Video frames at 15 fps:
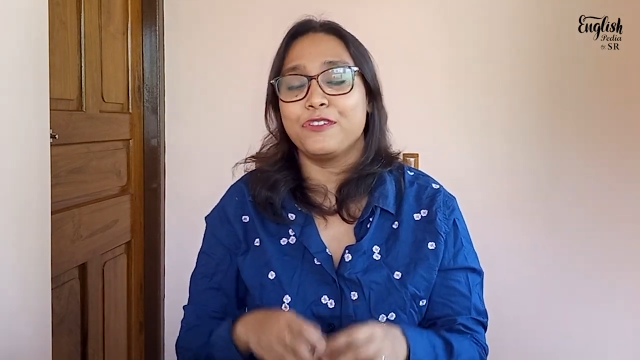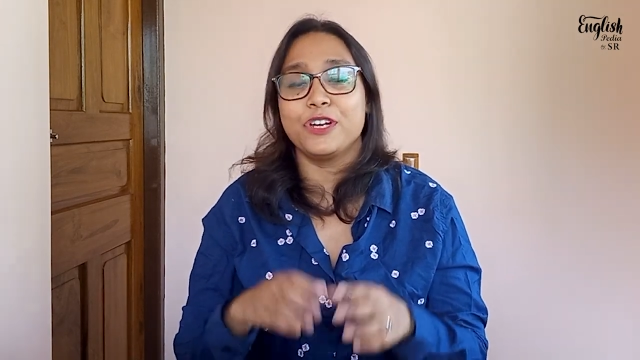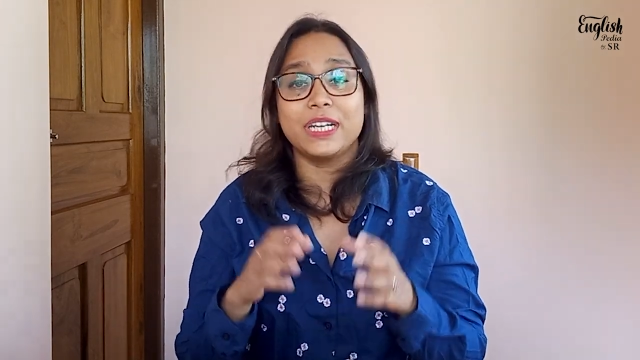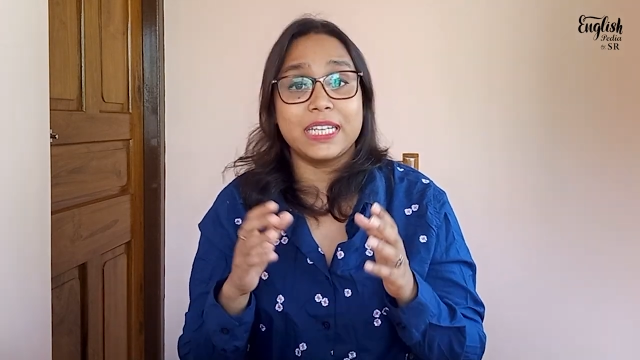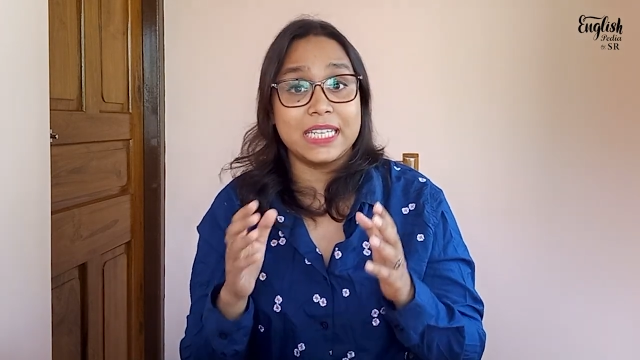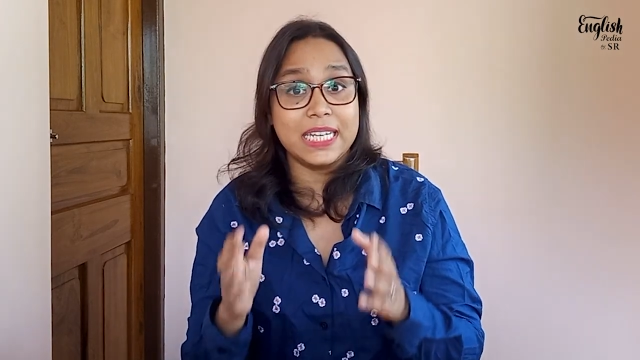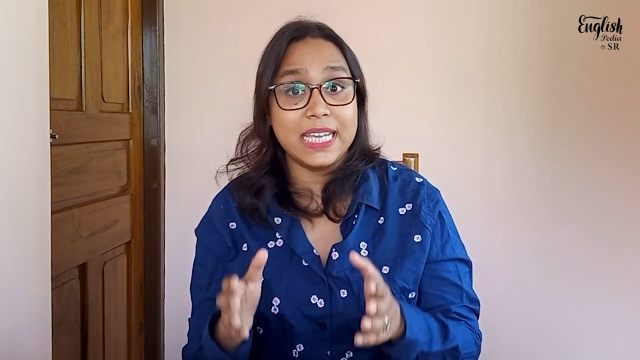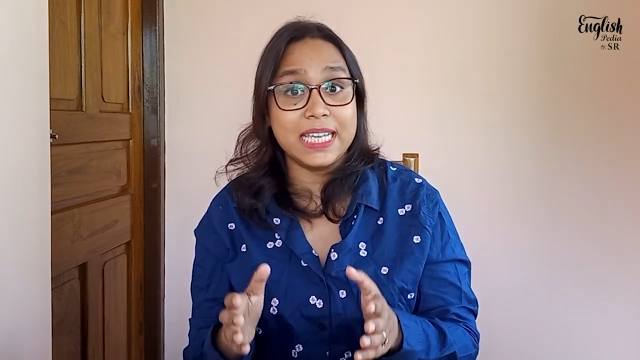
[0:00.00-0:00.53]
for
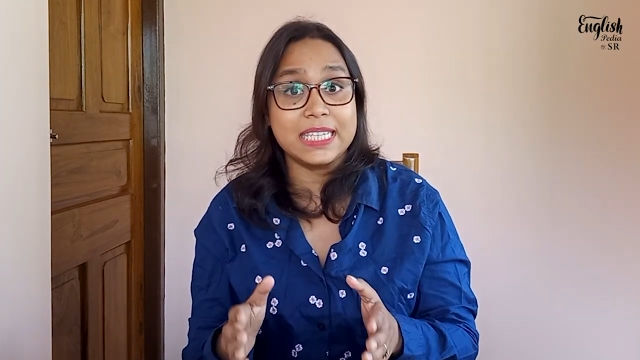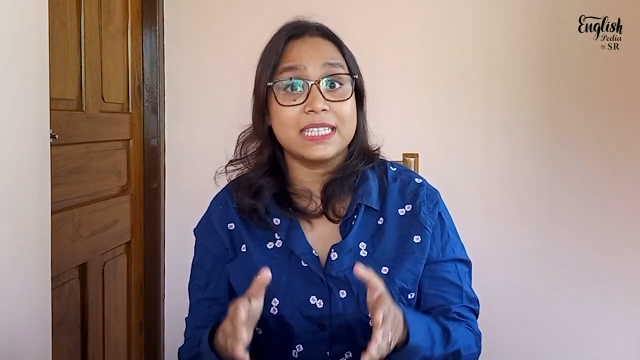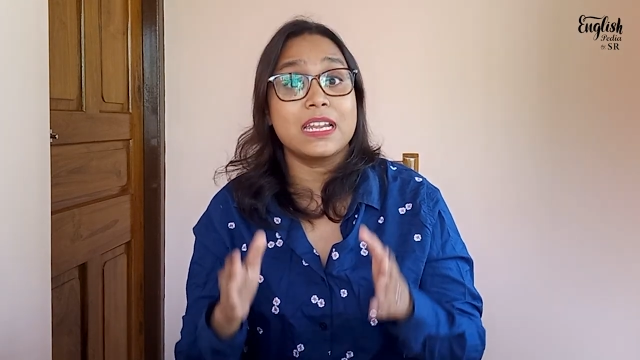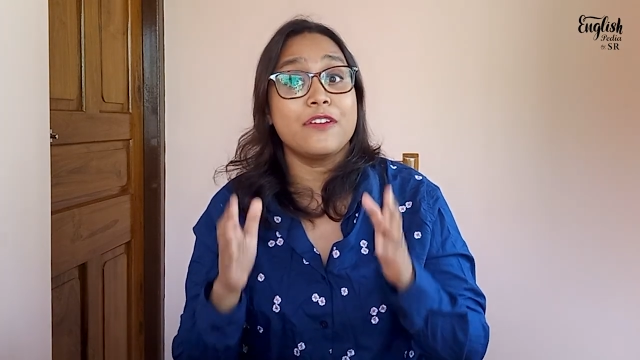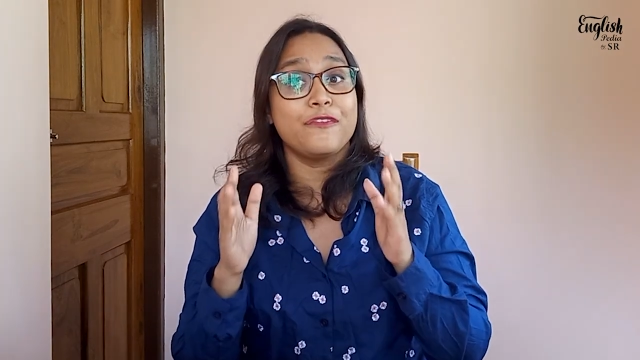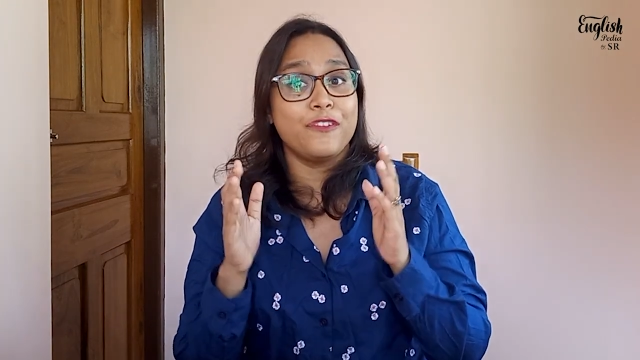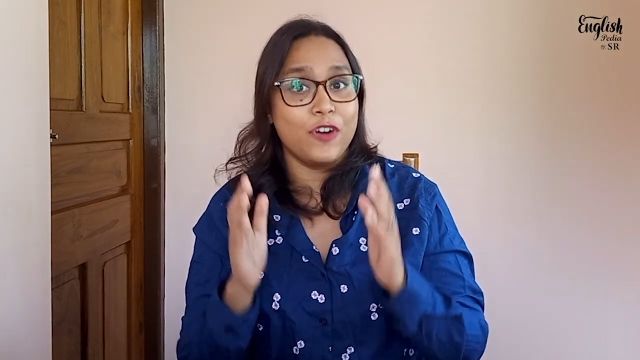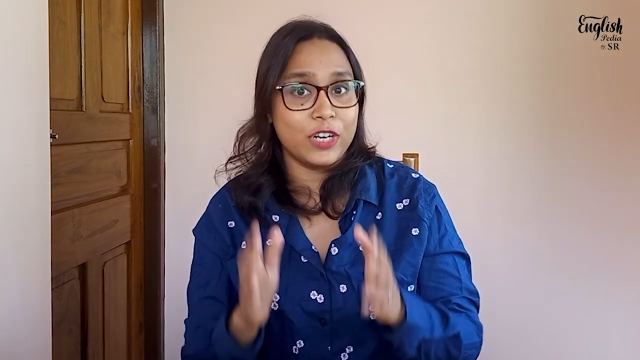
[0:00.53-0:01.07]
at least
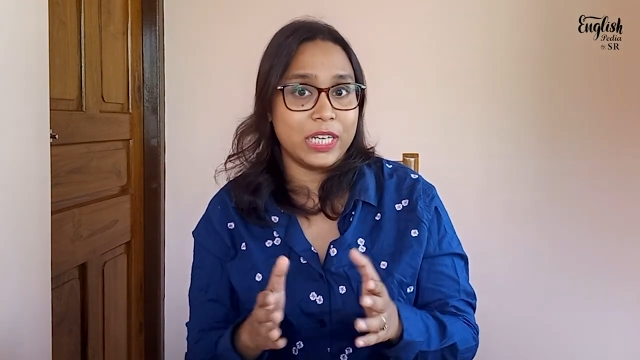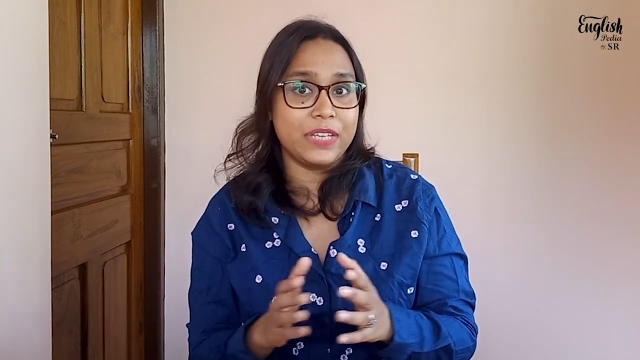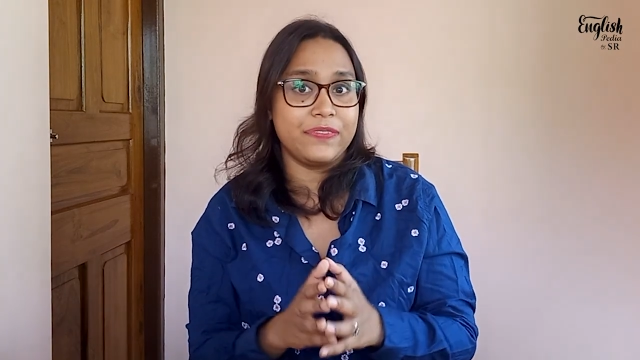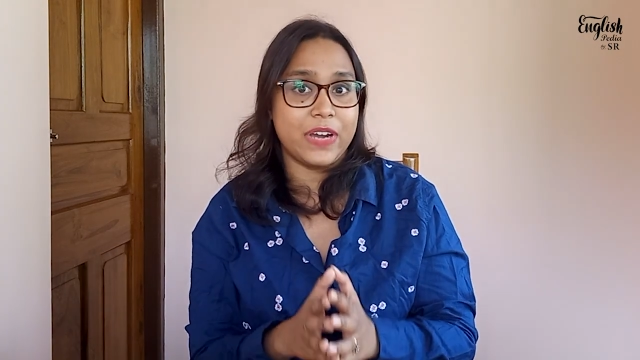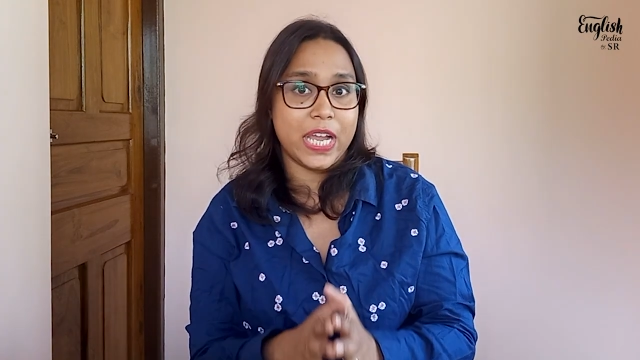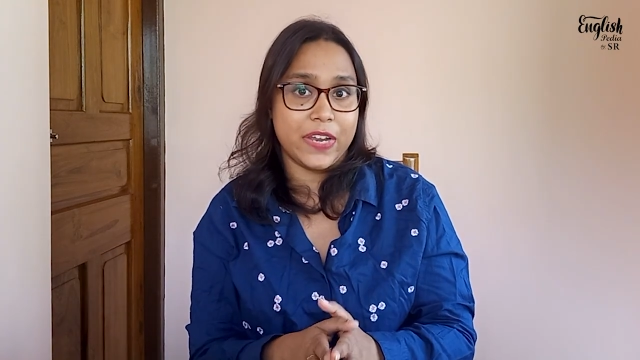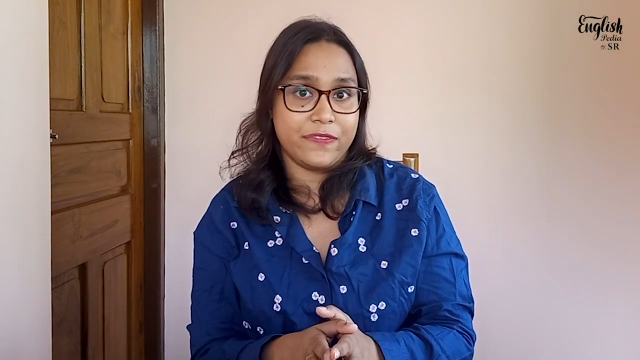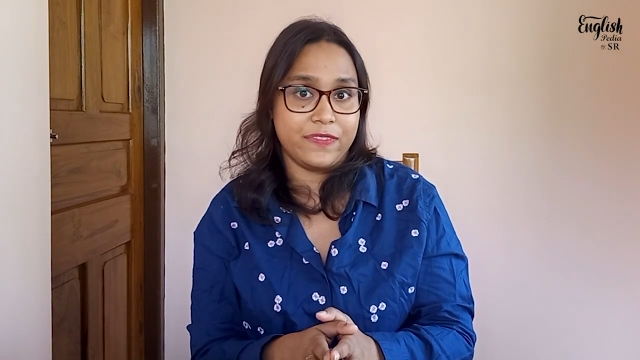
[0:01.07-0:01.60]

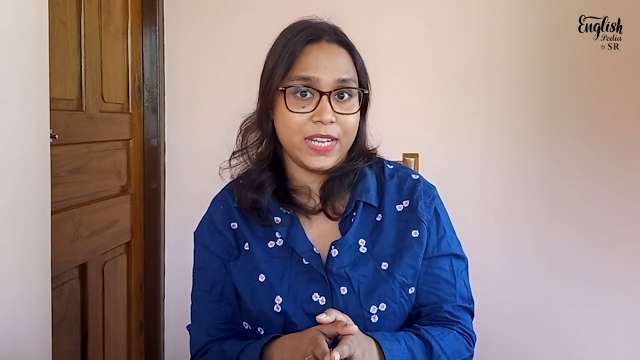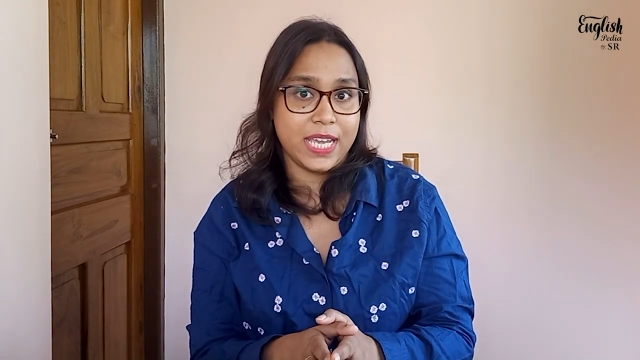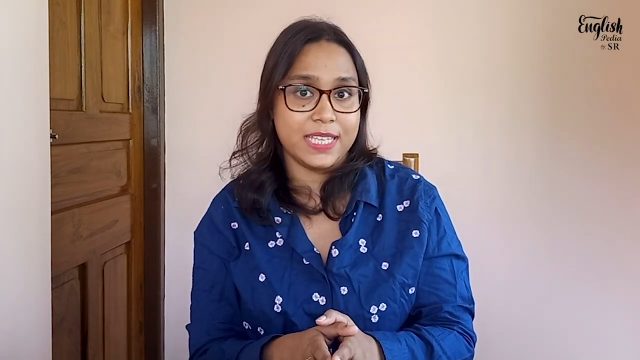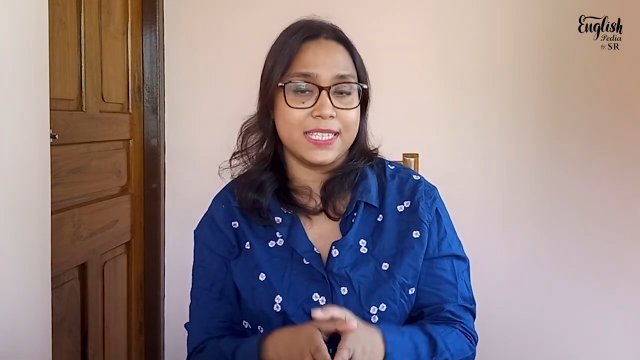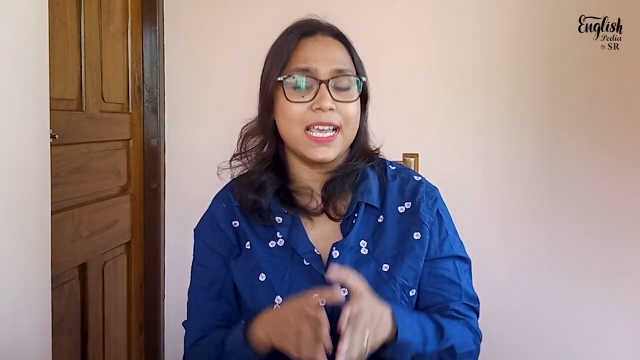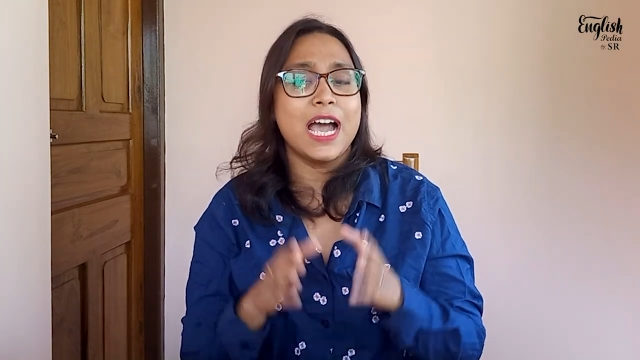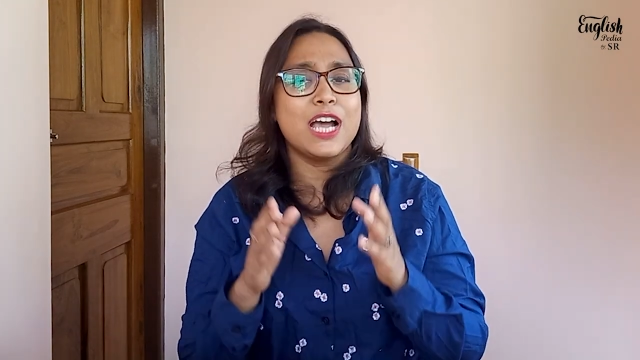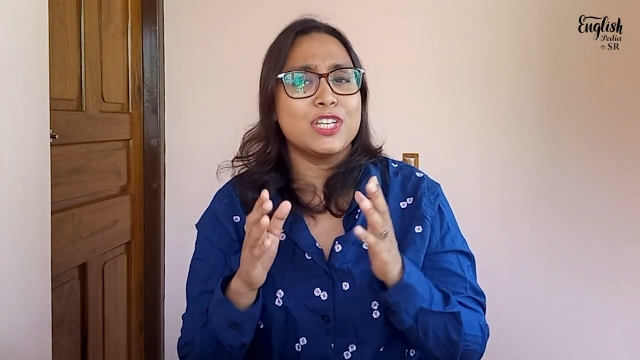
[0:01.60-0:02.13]
45 days